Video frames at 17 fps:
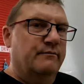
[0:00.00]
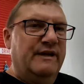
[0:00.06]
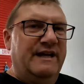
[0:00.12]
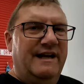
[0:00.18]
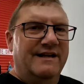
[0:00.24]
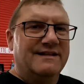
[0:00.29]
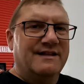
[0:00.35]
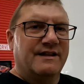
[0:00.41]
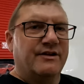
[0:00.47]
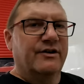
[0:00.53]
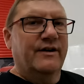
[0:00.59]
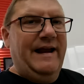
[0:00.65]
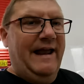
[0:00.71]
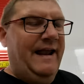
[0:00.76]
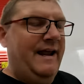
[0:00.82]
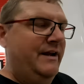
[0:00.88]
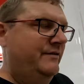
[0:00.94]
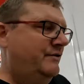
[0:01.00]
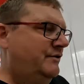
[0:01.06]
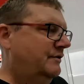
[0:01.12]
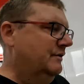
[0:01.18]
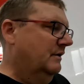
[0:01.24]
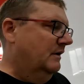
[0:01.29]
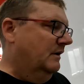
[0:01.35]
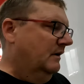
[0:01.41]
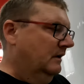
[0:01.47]
because of their age.
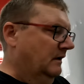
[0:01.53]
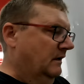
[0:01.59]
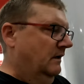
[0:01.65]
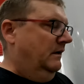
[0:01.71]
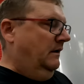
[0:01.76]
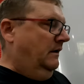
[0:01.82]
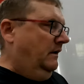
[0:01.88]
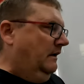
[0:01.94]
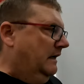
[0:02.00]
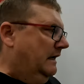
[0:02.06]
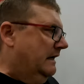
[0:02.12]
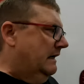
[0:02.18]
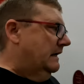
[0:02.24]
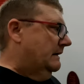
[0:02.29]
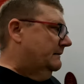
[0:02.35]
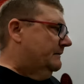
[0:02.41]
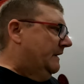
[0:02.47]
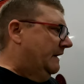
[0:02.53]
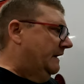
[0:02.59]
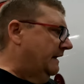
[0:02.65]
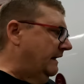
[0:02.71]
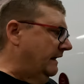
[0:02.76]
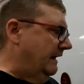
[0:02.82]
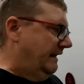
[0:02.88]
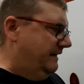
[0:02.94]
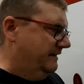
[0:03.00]

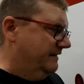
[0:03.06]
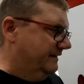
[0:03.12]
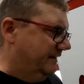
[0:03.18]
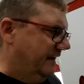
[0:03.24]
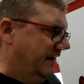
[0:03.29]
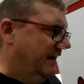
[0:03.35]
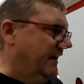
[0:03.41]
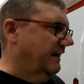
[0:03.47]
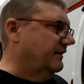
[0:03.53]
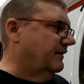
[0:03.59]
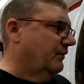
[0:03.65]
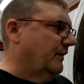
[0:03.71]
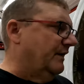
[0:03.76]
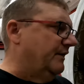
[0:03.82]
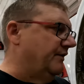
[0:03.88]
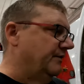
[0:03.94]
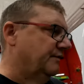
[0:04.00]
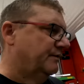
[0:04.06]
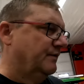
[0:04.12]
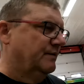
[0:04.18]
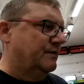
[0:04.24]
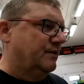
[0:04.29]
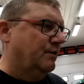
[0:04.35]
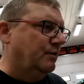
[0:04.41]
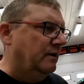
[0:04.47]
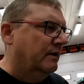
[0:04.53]
It is getting into winter, so
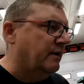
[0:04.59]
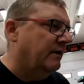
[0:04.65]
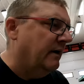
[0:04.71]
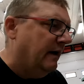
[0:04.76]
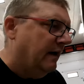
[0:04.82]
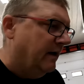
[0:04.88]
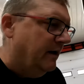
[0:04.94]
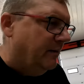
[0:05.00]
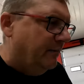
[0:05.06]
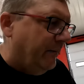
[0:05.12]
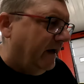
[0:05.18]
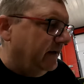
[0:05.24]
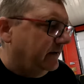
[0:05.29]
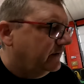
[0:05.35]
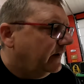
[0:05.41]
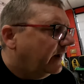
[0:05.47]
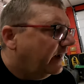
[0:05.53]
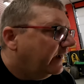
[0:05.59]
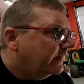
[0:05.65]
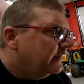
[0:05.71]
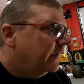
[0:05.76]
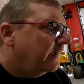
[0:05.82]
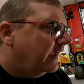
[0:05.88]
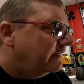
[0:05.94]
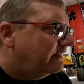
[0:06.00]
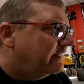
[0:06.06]
it's cooler. But
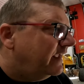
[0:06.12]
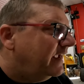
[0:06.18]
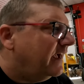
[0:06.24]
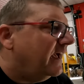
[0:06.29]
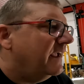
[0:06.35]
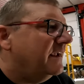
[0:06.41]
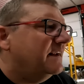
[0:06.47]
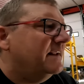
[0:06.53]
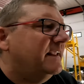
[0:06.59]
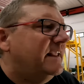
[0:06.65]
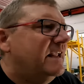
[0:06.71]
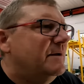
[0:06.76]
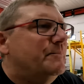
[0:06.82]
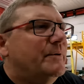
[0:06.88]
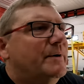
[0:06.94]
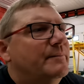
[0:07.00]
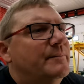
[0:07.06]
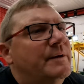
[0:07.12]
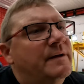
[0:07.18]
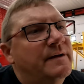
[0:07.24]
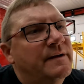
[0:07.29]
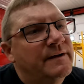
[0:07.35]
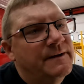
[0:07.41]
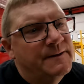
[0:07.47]
I think I'm gonna keep them,